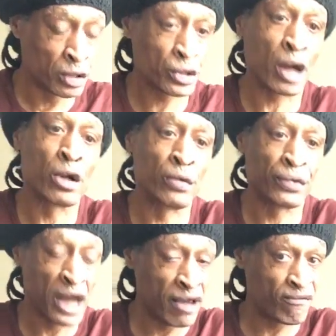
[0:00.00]
So
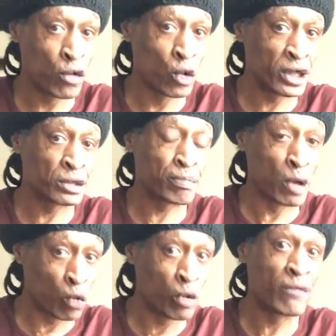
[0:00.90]
therefore it's
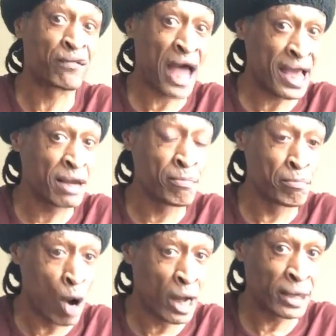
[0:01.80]
built with that in
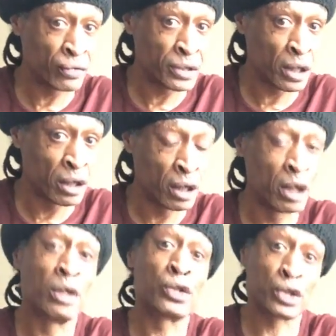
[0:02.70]
mind.
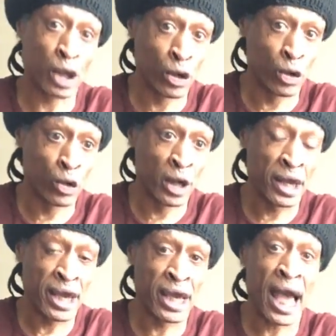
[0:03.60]
So
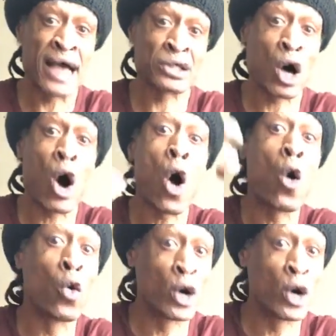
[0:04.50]
it has a whole